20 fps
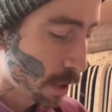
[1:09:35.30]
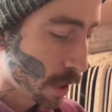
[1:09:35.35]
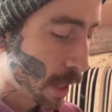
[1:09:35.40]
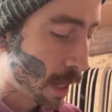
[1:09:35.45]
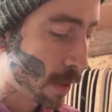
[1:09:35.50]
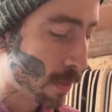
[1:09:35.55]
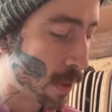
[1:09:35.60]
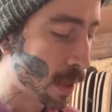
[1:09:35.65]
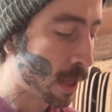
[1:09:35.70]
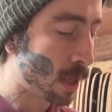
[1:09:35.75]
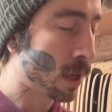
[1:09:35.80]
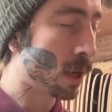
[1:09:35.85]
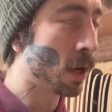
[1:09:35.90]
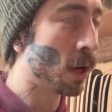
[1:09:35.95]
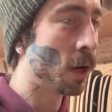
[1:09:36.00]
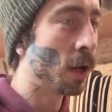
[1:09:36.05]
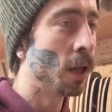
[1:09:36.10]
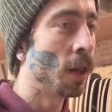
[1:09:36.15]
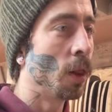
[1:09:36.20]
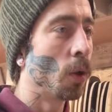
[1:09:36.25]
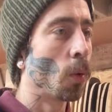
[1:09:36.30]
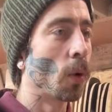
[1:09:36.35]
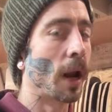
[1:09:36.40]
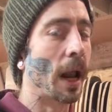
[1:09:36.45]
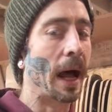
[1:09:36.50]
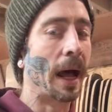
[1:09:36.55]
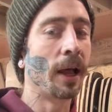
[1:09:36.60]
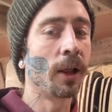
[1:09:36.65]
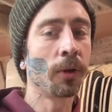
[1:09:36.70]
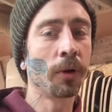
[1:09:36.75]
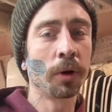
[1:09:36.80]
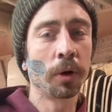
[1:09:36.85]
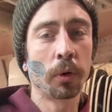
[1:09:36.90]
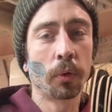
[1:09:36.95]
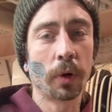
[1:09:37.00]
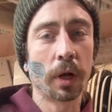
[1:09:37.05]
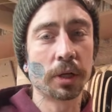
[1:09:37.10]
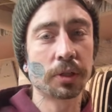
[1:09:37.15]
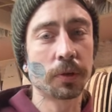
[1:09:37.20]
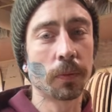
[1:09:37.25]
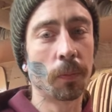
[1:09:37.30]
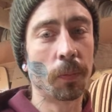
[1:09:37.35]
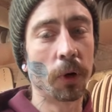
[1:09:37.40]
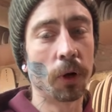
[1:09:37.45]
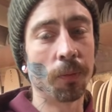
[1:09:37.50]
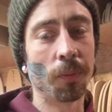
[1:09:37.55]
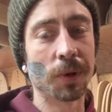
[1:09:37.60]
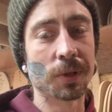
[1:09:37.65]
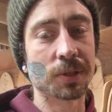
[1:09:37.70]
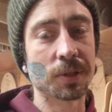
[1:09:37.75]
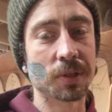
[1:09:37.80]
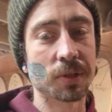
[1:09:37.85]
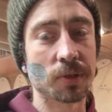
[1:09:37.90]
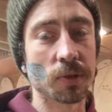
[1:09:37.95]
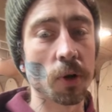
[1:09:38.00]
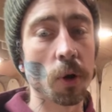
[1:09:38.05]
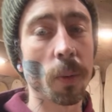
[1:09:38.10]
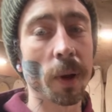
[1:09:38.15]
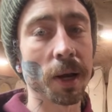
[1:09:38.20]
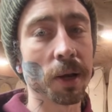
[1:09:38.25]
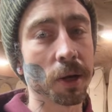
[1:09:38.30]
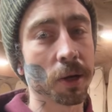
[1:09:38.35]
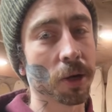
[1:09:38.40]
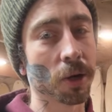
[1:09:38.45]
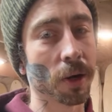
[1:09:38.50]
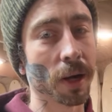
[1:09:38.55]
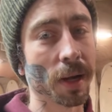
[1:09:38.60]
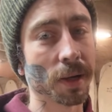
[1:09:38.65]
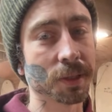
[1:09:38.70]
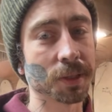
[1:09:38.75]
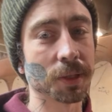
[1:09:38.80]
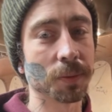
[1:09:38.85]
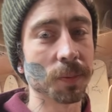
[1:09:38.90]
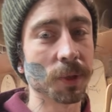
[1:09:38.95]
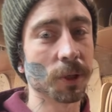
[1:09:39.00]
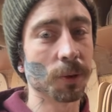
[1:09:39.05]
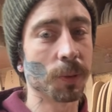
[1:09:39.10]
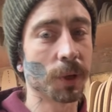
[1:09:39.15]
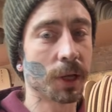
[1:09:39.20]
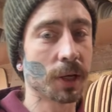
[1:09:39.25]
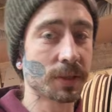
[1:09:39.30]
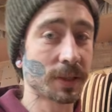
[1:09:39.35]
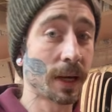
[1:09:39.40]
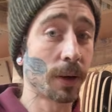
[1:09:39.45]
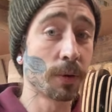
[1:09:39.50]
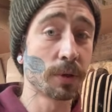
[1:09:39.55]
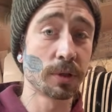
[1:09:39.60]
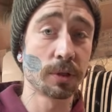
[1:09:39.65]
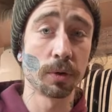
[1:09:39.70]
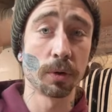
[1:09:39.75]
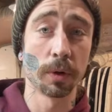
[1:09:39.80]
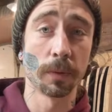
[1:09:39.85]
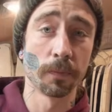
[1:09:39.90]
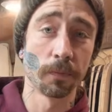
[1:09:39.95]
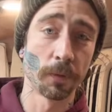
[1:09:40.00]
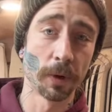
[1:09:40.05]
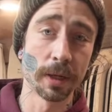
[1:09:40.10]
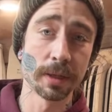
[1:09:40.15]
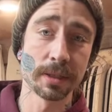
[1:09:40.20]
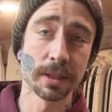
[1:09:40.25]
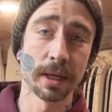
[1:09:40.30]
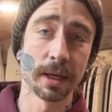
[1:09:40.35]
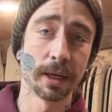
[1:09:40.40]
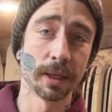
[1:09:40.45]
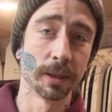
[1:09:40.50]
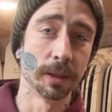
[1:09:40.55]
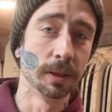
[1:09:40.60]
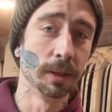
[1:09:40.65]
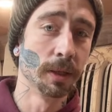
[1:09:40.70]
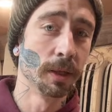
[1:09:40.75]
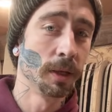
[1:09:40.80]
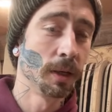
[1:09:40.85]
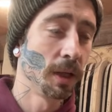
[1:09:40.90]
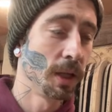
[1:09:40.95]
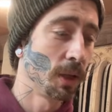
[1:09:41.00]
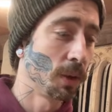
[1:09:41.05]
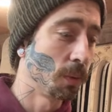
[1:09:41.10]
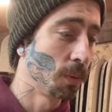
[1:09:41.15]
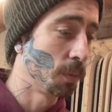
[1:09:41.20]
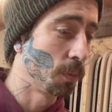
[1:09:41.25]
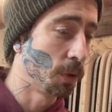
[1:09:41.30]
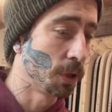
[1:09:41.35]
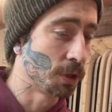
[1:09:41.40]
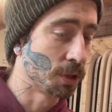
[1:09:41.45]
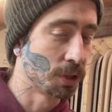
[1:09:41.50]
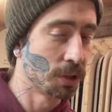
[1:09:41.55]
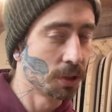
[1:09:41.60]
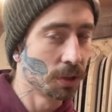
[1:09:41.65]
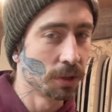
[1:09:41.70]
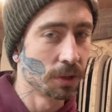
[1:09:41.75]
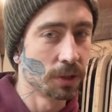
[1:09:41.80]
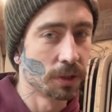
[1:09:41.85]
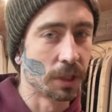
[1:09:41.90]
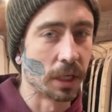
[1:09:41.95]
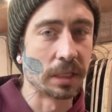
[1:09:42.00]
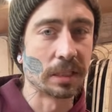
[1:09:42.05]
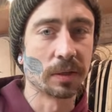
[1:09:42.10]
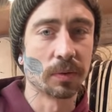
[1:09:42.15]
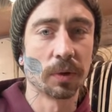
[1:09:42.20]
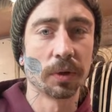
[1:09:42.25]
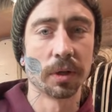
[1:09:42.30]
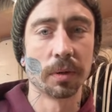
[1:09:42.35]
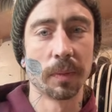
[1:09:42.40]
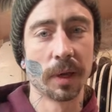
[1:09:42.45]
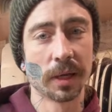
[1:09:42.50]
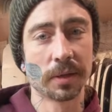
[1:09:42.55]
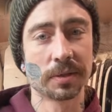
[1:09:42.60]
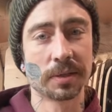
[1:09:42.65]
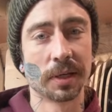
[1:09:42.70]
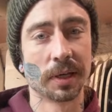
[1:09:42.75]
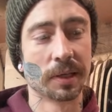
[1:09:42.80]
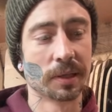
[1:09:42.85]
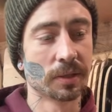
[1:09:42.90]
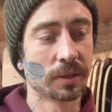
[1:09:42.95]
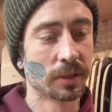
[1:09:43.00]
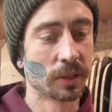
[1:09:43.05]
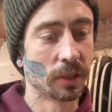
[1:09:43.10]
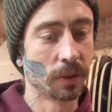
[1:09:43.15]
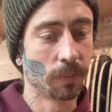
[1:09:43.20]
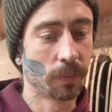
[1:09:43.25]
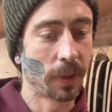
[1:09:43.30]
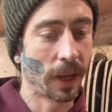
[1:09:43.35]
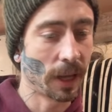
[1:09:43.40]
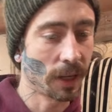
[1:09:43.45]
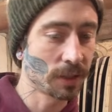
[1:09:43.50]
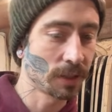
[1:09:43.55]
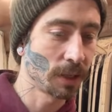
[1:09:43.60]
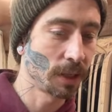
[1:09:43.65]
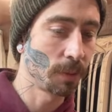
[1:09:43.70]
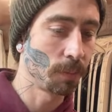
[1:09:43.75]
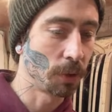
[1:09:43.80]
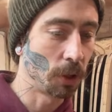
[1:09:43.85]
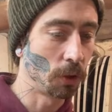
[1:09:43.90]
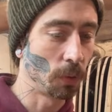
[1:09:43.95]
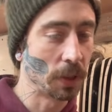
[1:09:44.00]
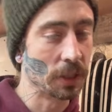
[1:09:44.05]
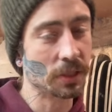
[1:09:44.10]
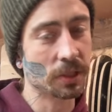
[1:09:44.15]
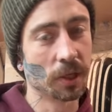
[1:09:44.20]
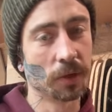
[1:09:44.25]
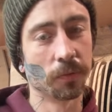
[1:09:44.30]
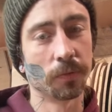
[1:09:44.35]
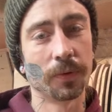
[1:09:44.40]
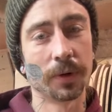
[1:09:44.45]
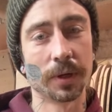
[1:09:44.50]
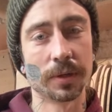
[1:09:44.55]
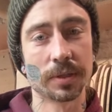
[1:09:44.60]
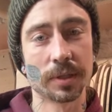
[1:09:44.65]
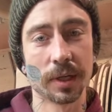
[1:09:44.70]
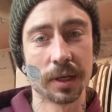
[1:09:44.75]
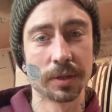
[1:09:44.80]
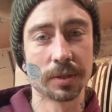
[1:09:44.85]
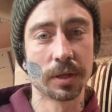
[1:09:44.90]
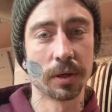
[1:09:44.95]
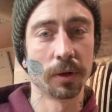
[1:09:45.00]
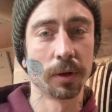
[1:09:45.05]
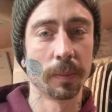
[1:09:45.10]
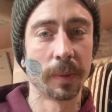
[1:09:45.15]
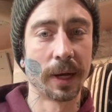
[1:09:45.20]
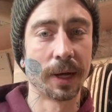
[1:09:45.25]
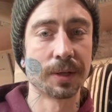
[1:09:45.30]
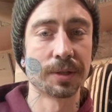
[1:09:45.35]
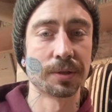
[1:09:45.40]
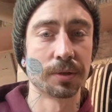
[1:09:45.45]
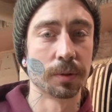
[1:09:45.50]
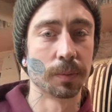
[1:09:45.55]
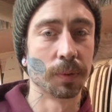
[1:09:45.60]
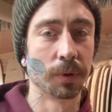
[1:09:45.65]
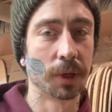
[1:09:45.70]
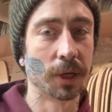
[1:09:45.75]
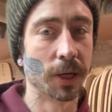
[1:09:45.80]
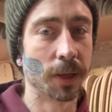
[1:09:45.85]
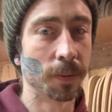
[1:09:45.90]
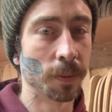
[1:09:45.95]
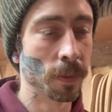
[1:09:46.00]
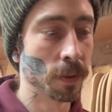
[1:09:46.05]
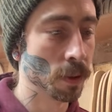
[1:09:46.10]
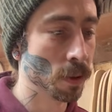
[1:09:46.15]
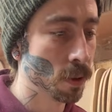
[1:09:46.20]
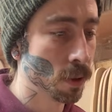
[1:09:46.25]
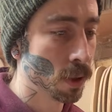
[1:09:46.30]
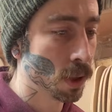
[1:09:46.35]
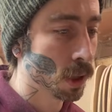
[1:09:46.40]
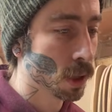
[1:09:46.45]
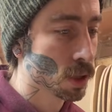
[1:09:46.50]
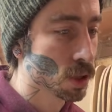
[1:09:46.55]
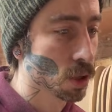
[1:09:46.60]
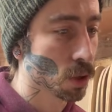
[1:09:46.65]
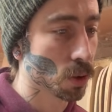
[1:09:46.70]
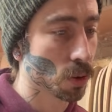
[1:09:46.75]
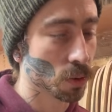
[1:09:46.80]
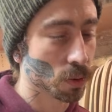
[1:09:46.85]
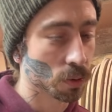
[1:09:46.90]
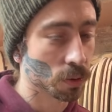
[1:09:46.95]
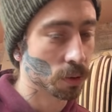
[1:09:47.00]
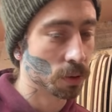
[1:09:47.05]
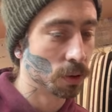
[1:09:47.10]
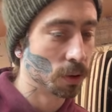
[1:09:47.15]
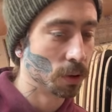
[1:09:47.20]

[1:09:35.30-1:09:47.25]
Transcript: and then when I learned Russian bonelesses, nobody corrected me because I was doing them front side, which doesn't really make sense. A backside boneless done front side is called a bastard plant. So,